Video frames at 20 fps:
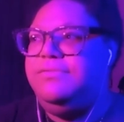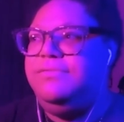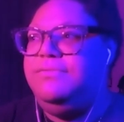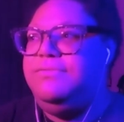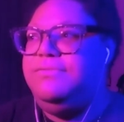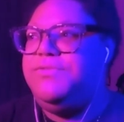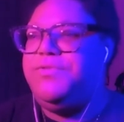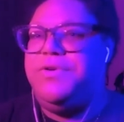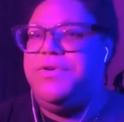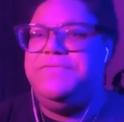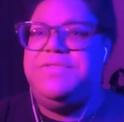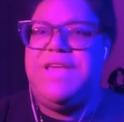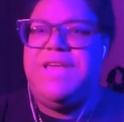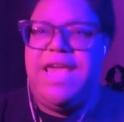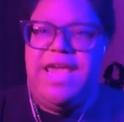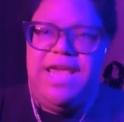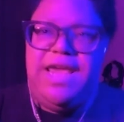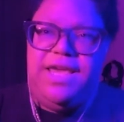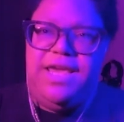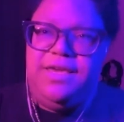sort of
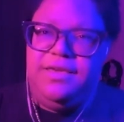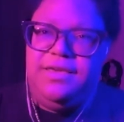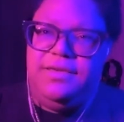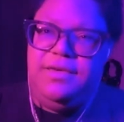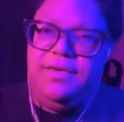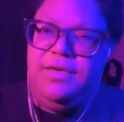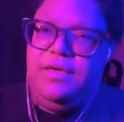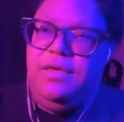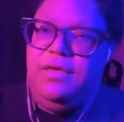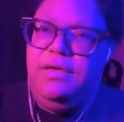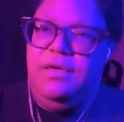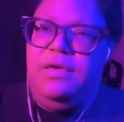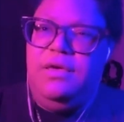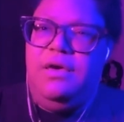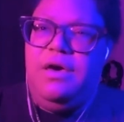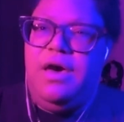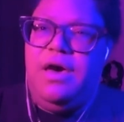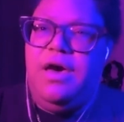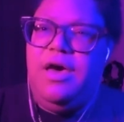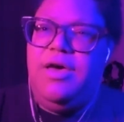take.
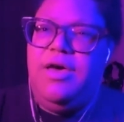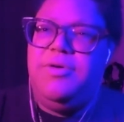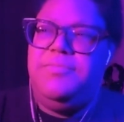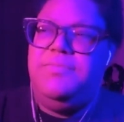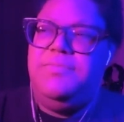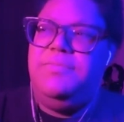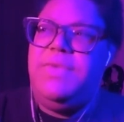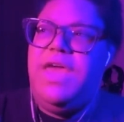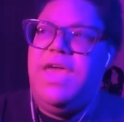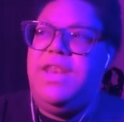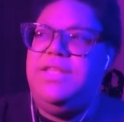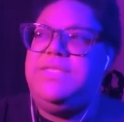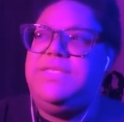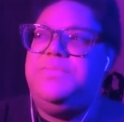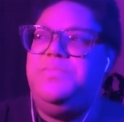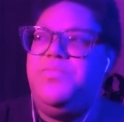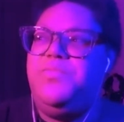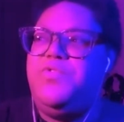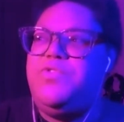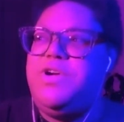Um, and it's
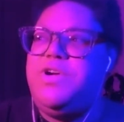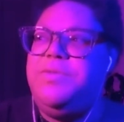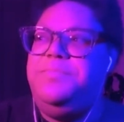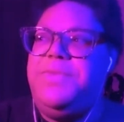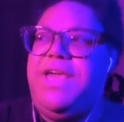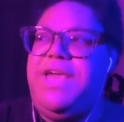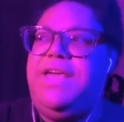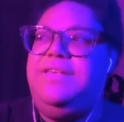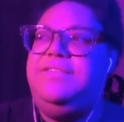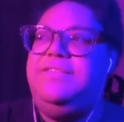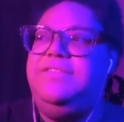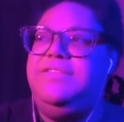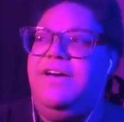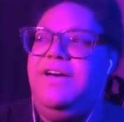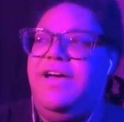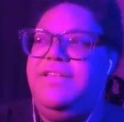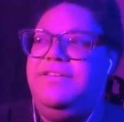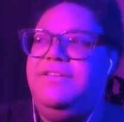more based on